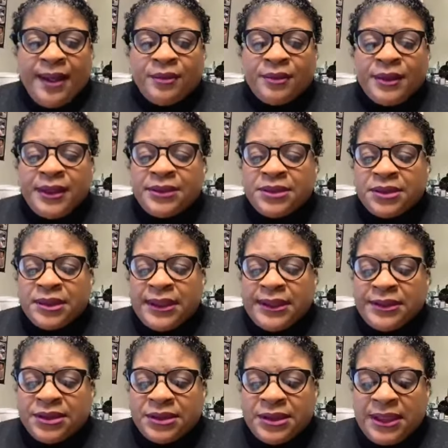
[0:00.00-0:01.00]
Let's
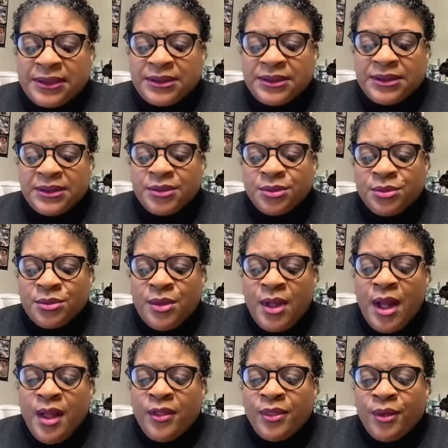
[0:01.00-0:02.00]
let's let's do
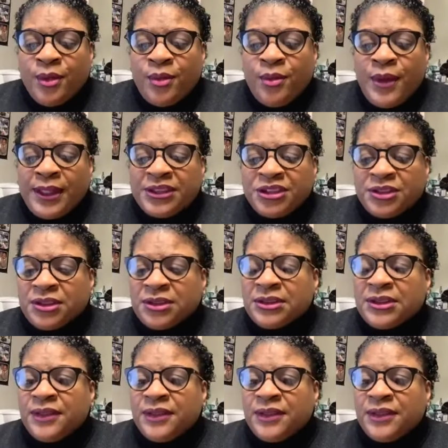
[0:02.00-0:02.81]
the questions.